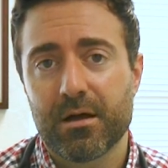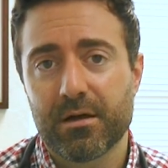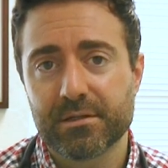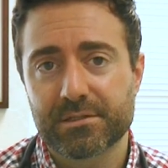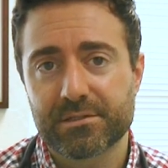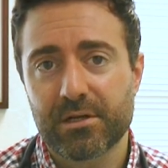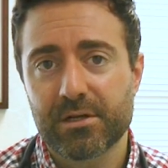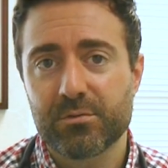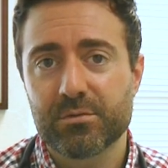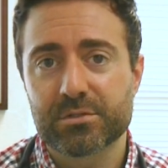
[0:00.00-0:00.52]
A
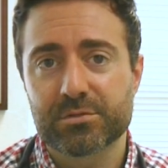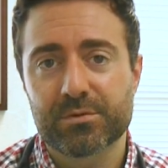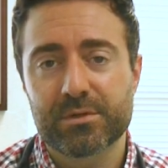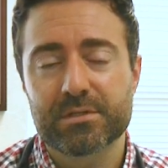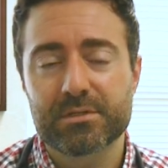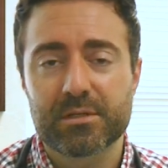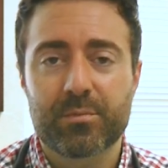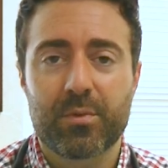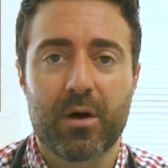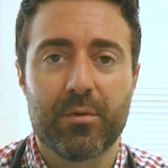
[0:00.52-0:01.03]
study was
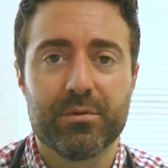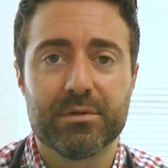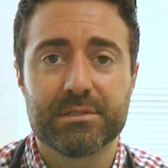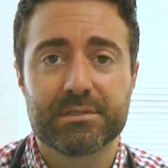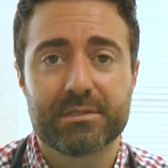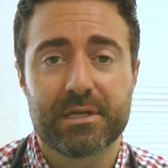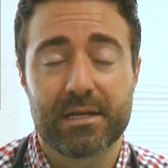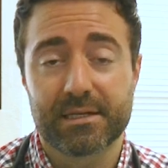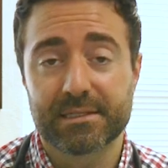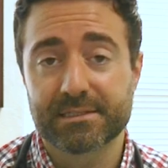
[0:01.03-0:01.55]
recently
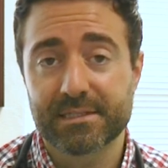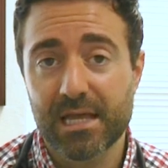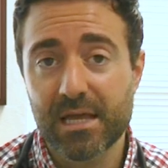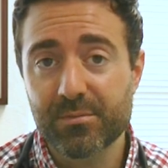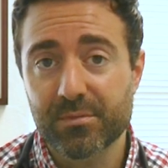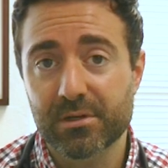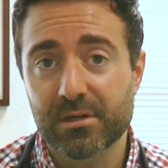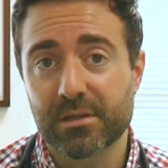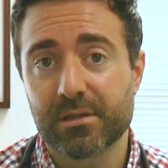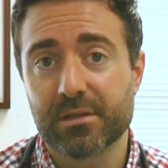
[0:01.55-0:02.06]
published that
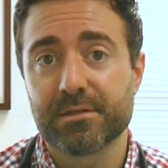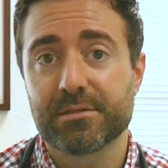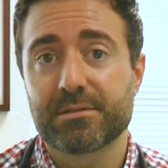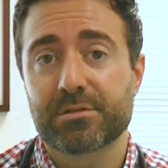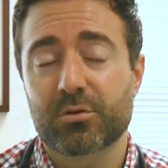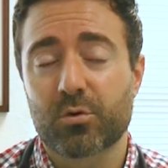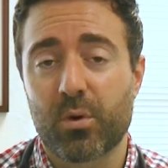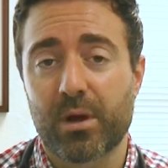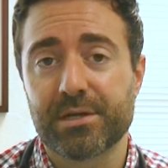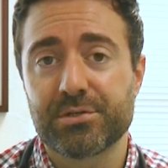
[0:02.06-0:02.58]
examined
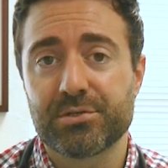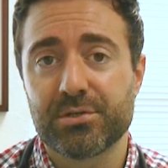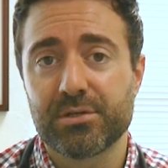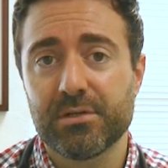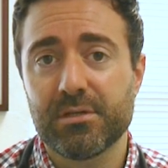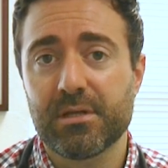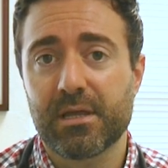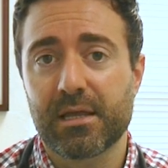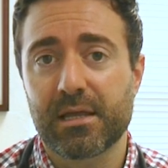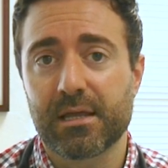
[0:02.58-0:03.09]
this
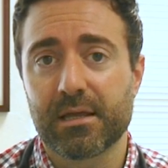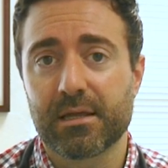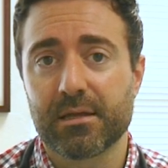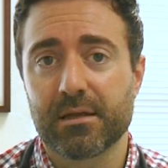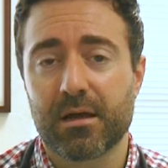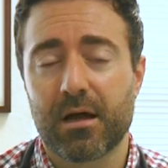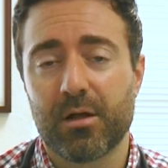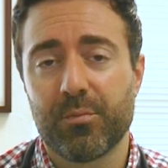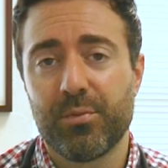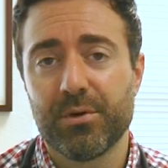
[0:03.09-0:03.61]
question,
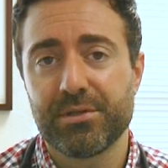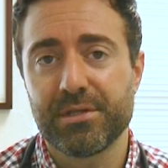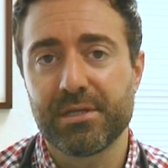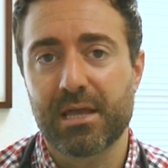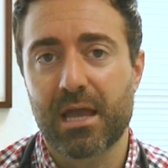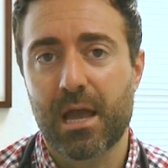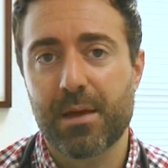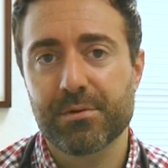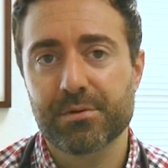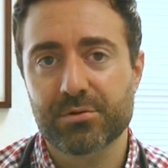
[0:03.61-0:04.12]
and I'll put
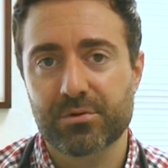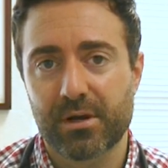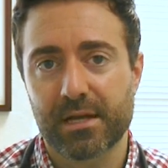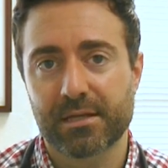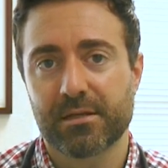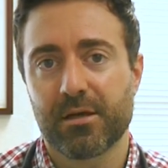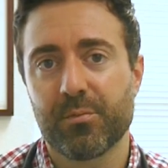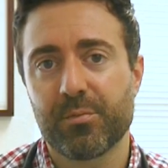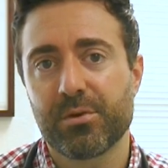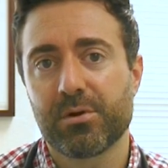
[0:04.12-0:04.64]
the
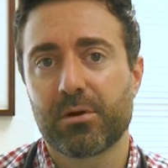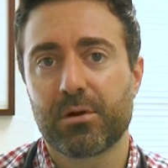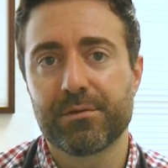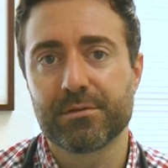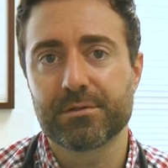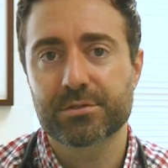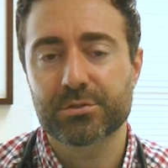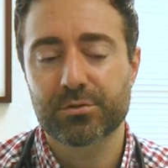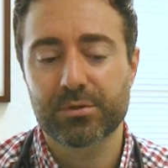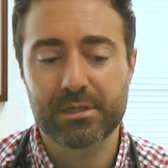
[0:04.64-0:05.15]
abstract up here on
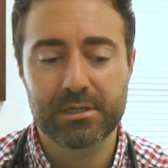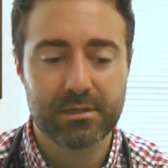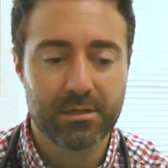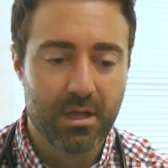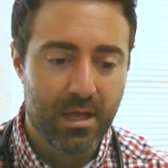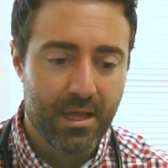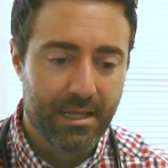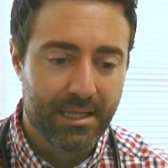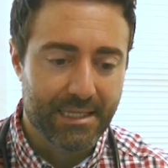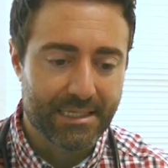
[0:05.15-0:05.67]
the screen
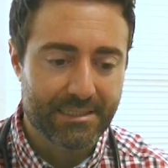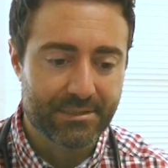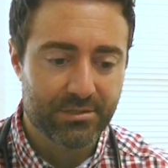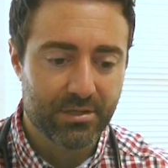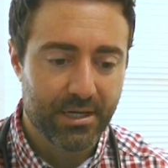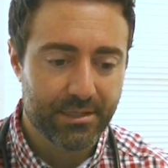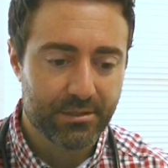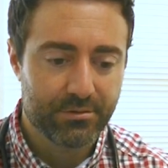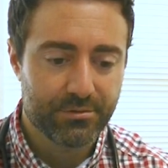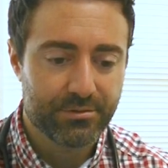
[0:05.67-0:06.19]

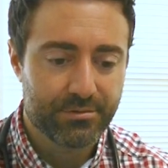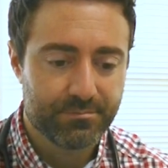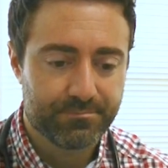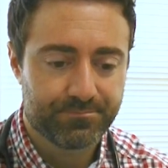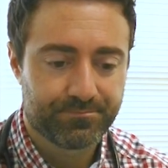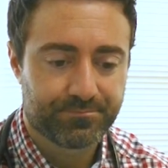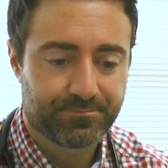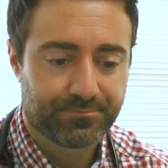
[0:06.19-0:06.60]
entitled